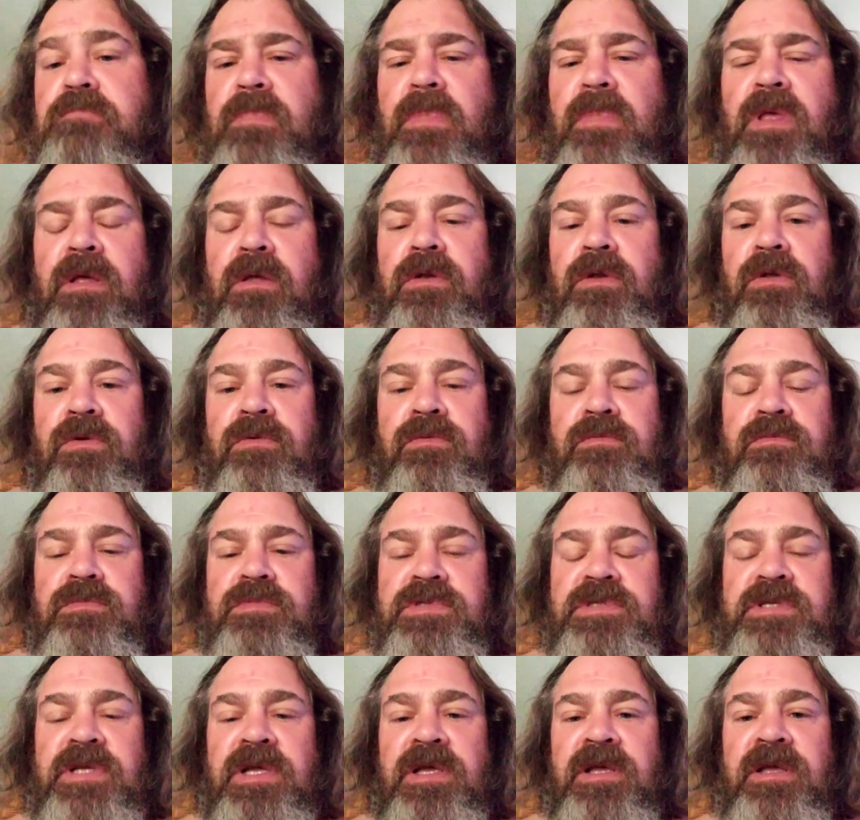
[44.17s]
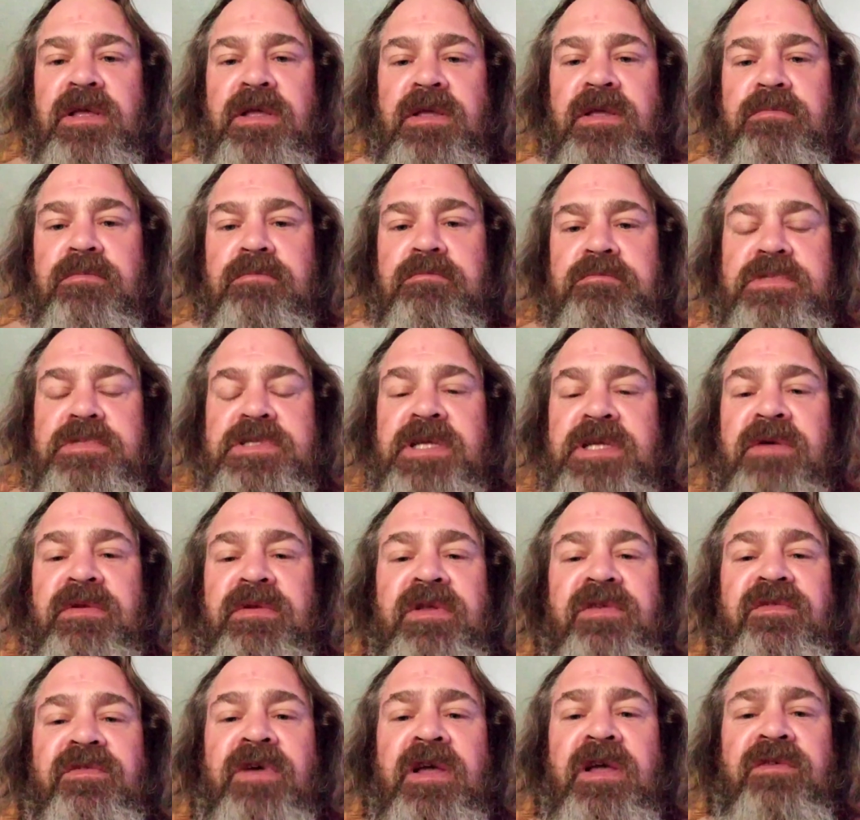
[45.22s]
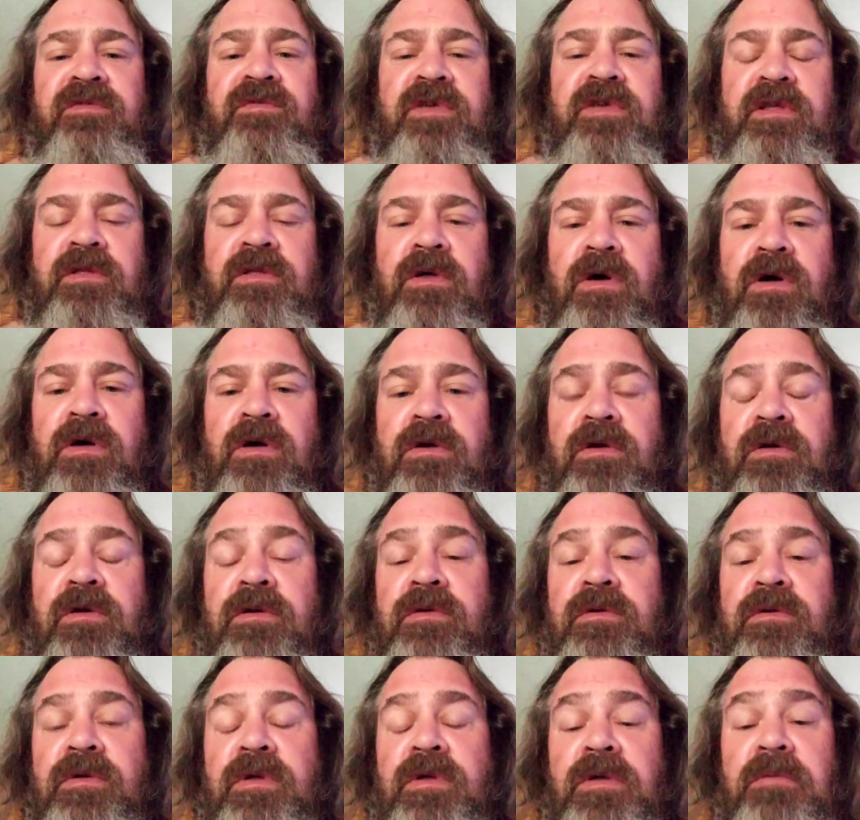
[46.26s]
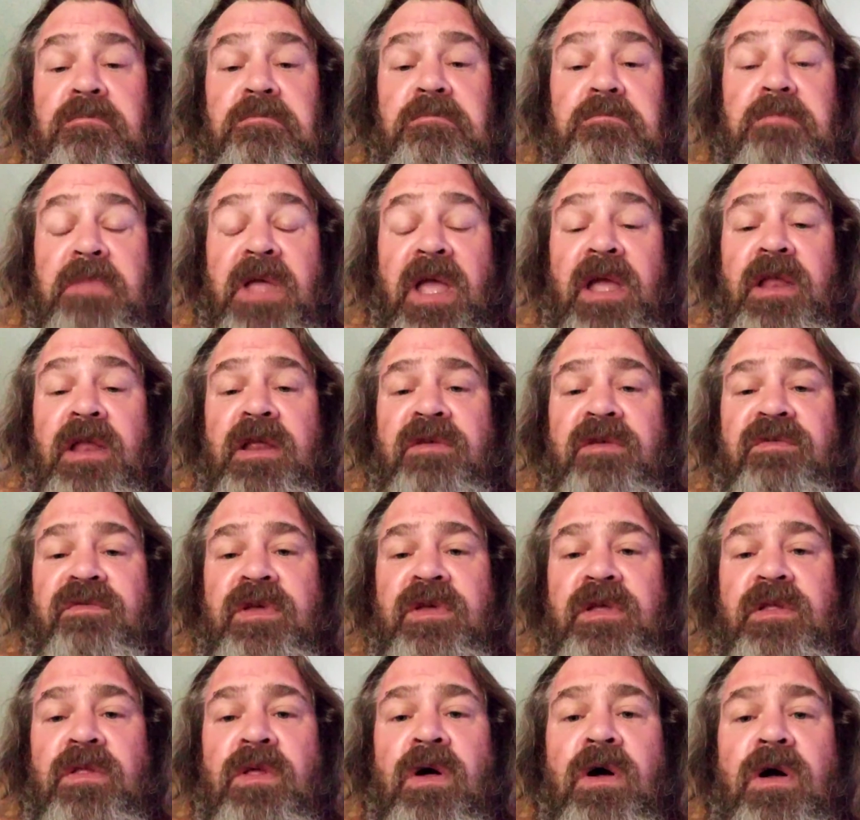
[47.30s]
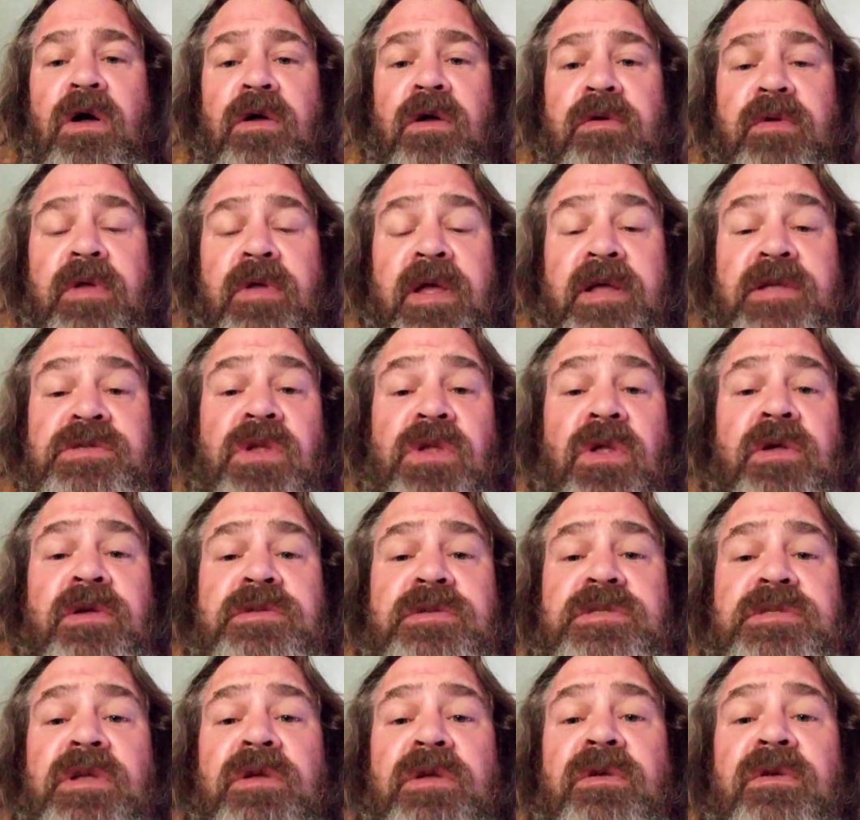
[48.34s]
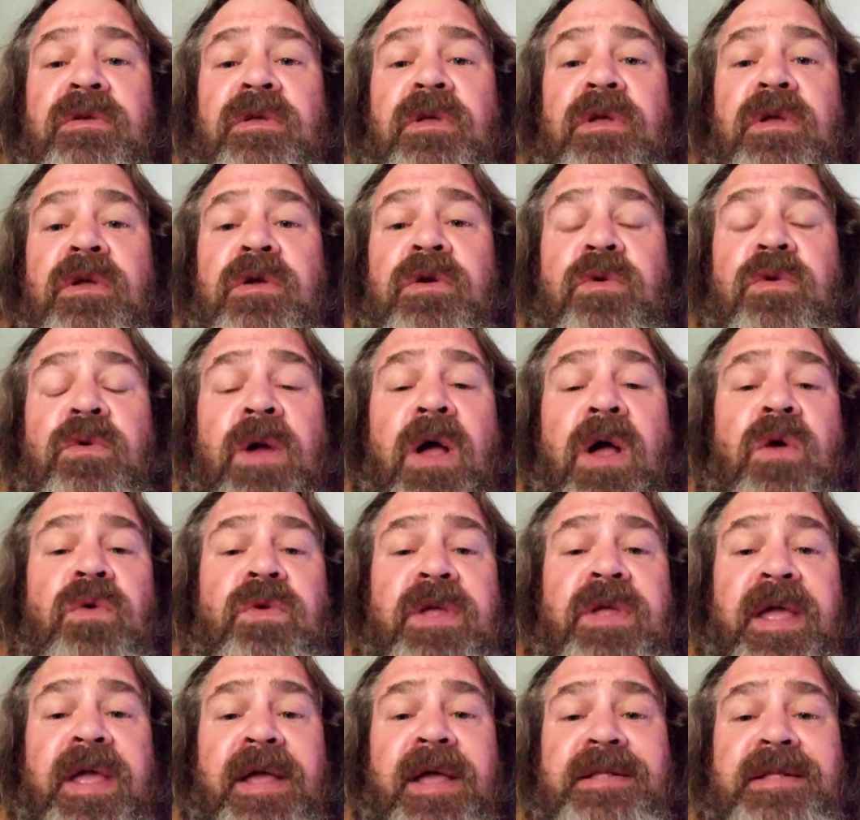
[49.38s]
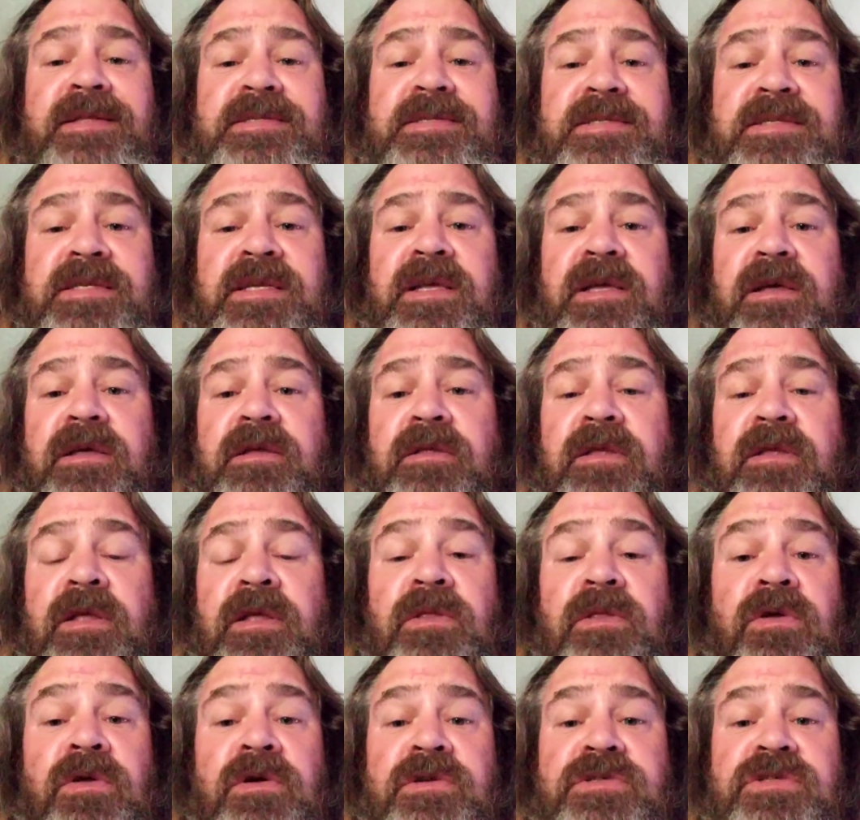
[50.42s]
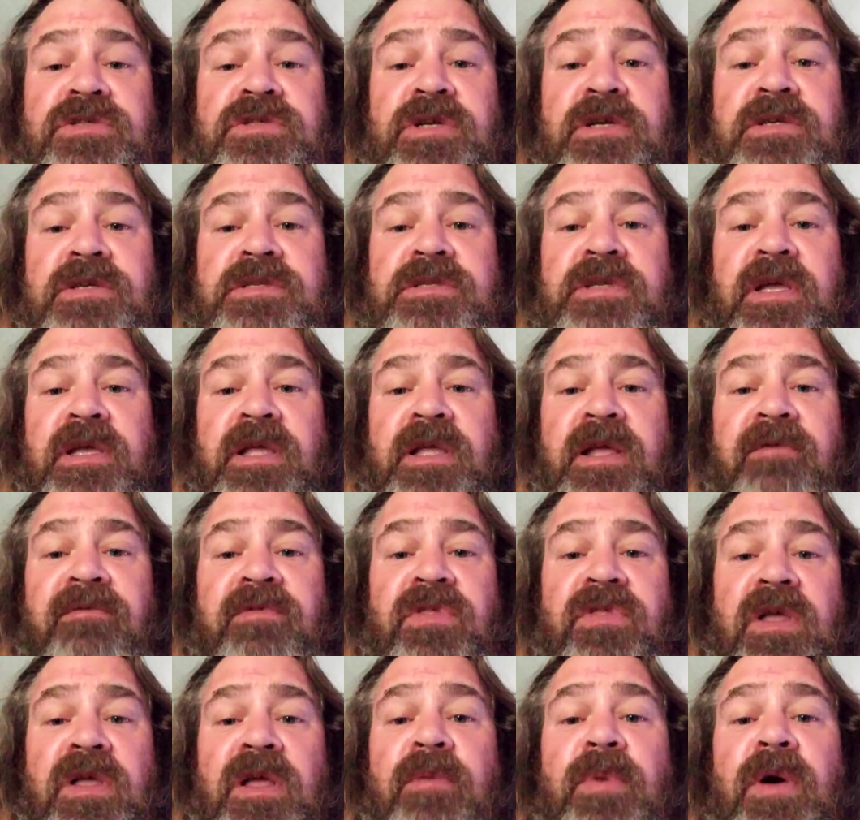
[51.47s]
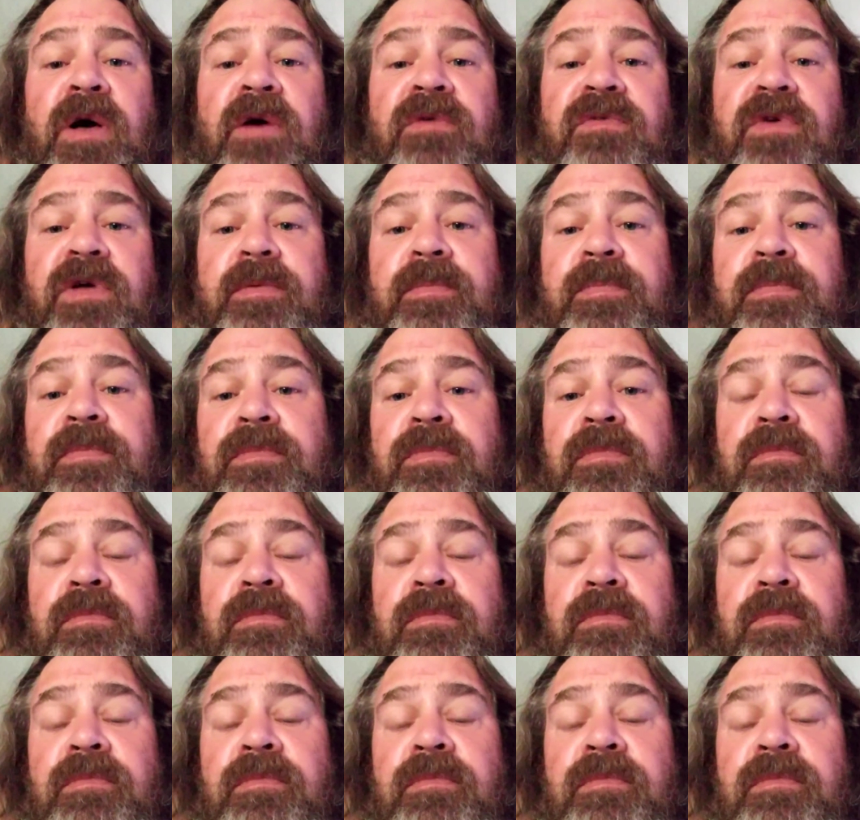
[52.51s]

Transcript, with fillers: I don't know, say 75 feet long or 80 feet long. As long as the ground can't see it, it looks just like everything above it.